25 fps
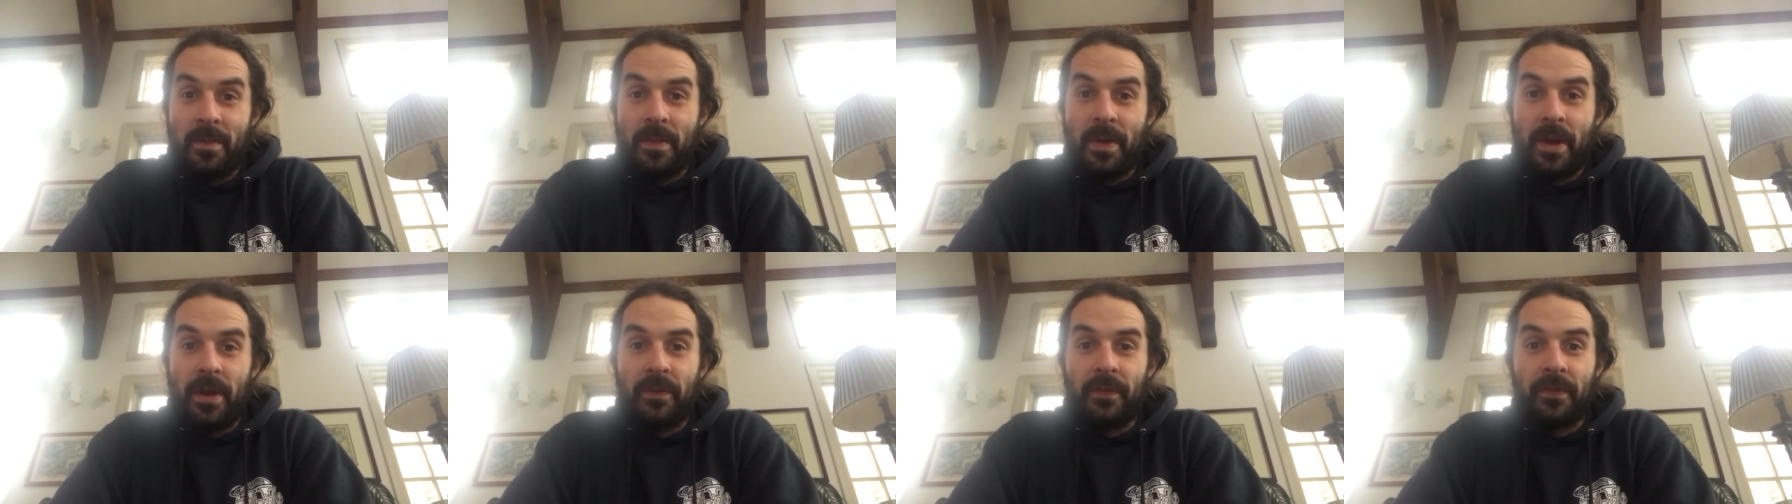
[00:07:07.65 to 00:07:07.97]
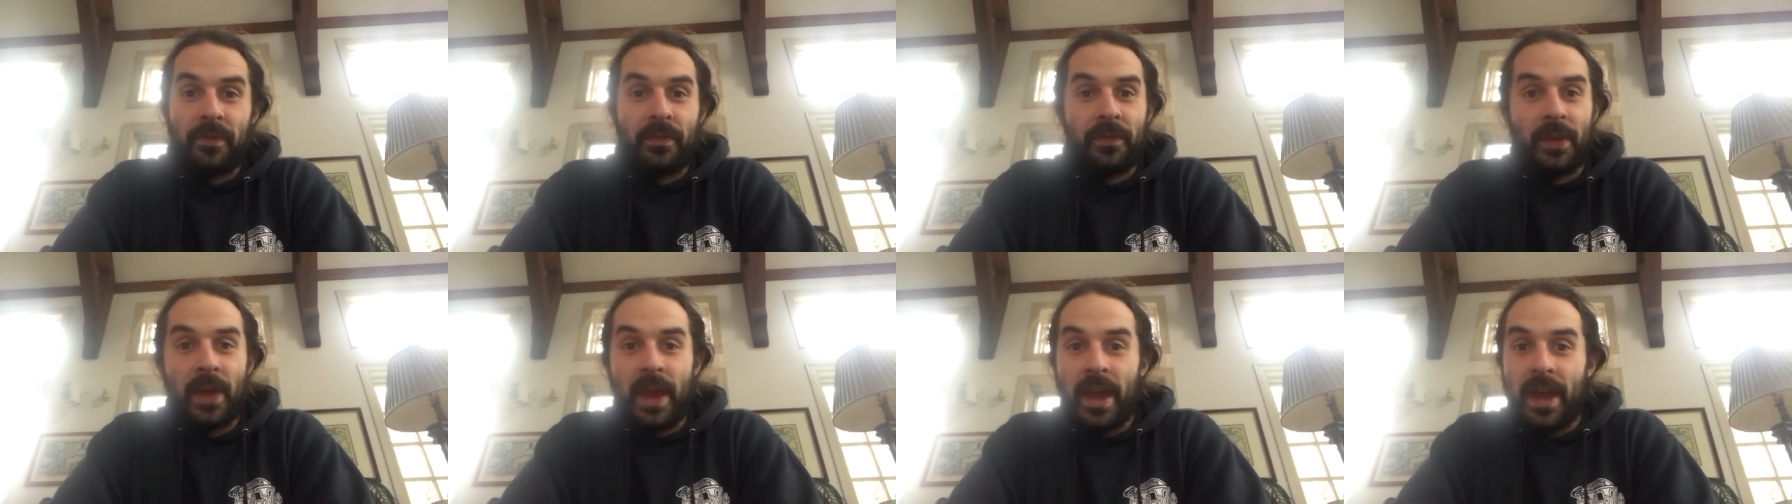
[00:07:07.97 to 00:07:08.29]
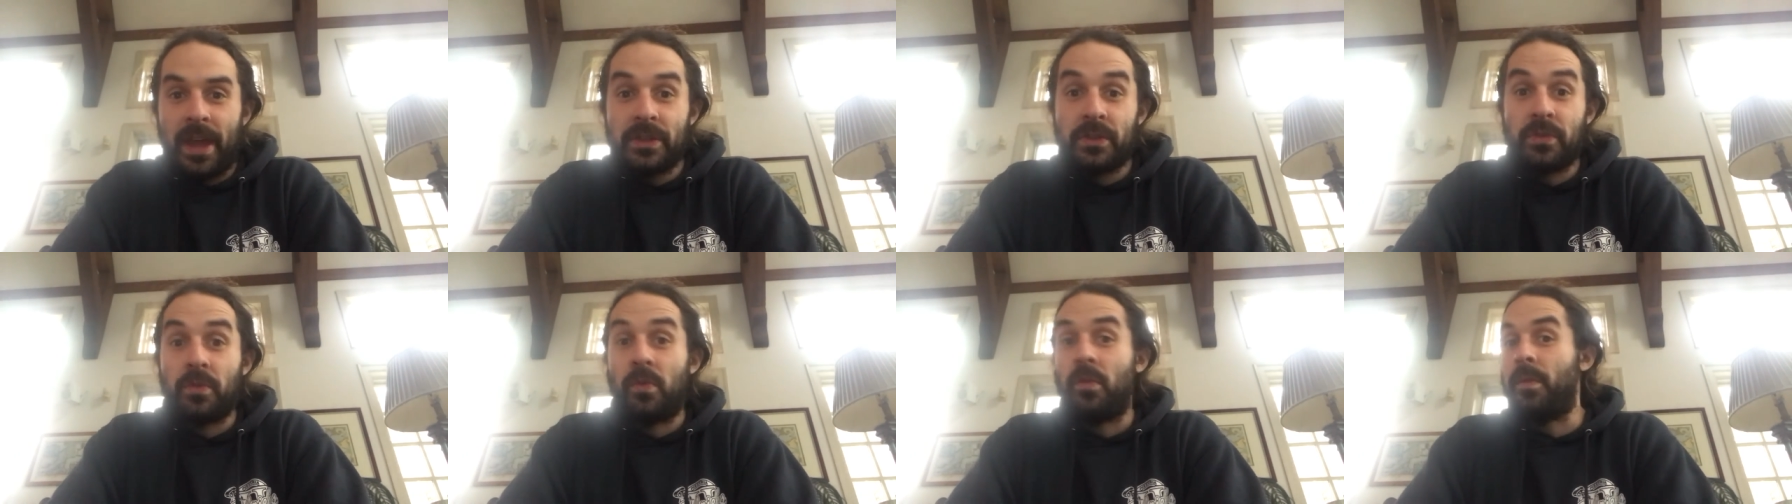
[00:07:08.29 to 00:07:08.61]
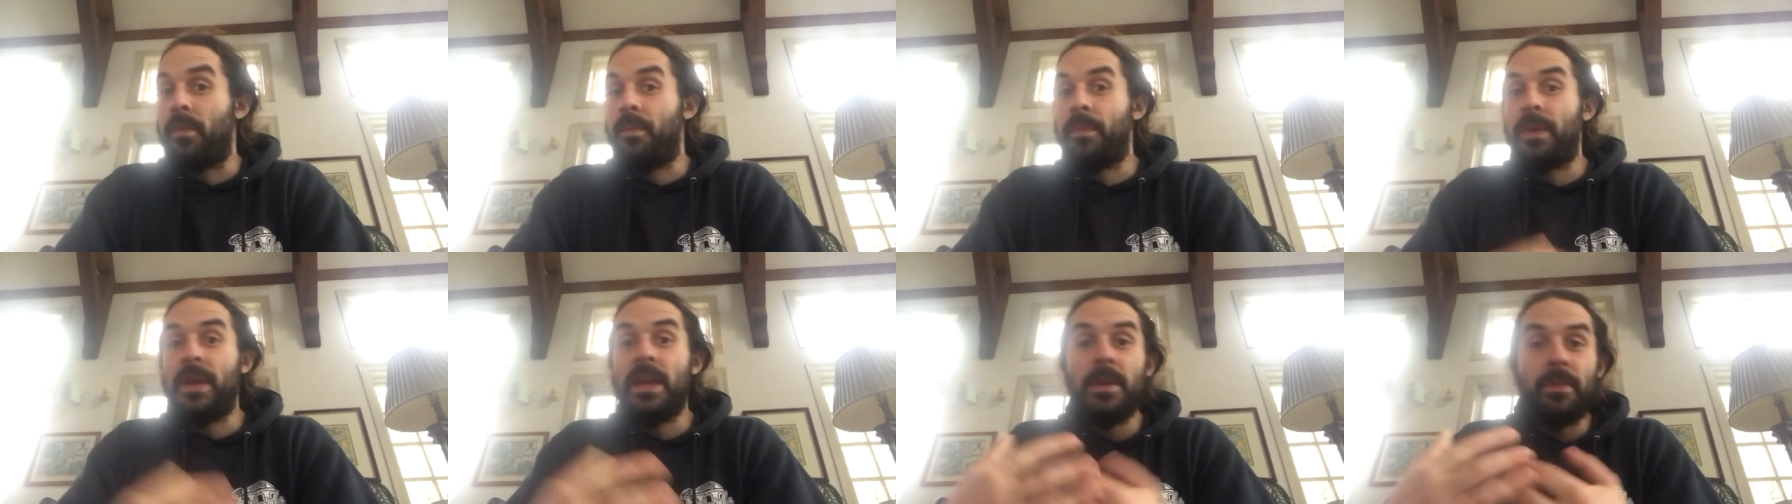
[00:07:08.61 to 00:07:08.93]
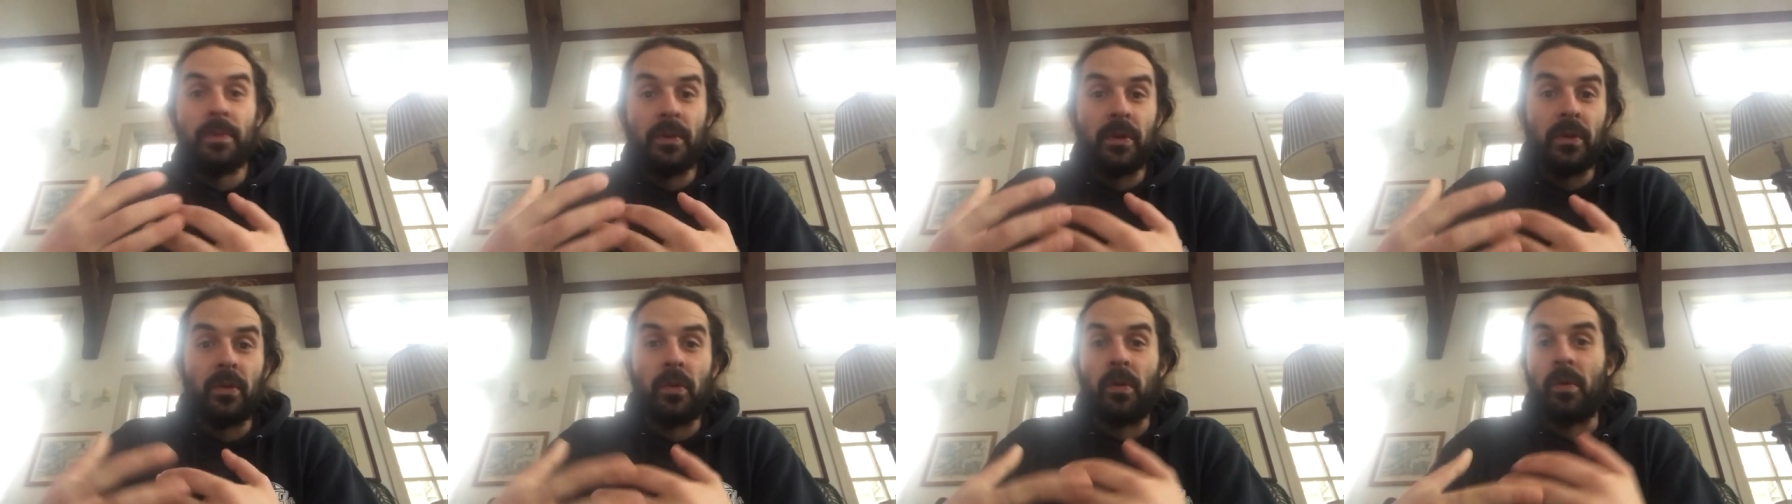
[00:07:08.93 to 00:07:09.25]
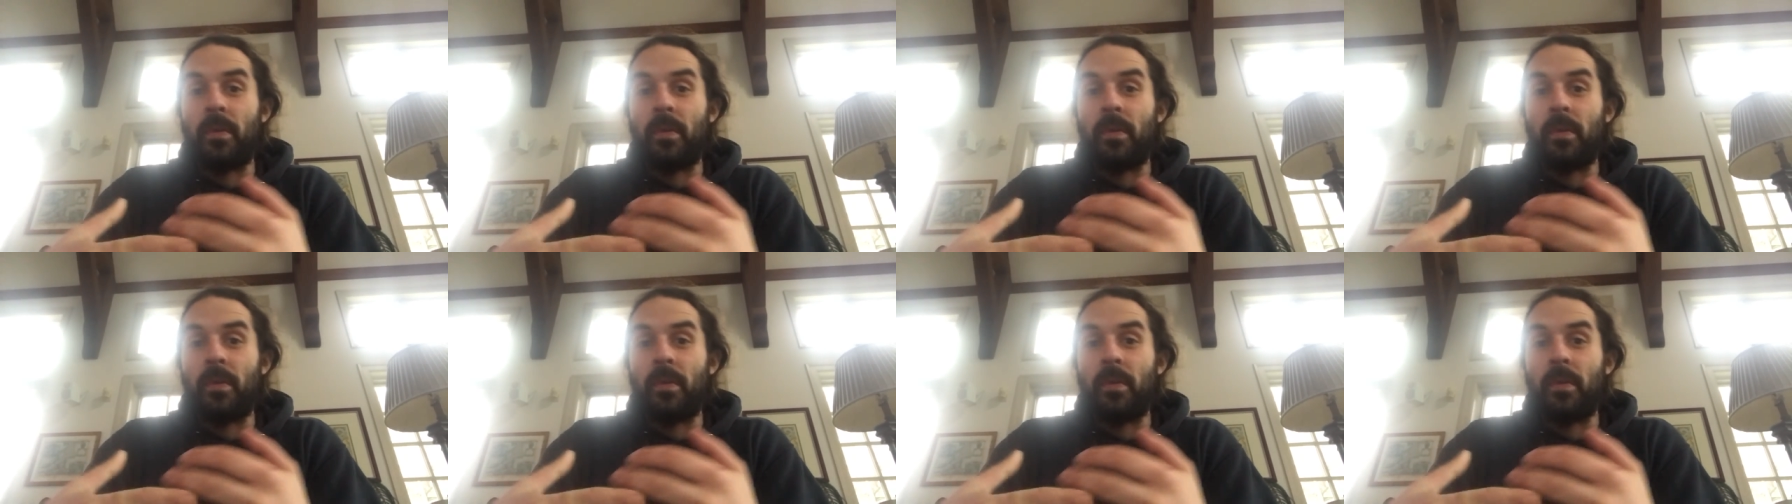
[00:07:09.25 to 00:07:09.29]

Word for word: about fans or people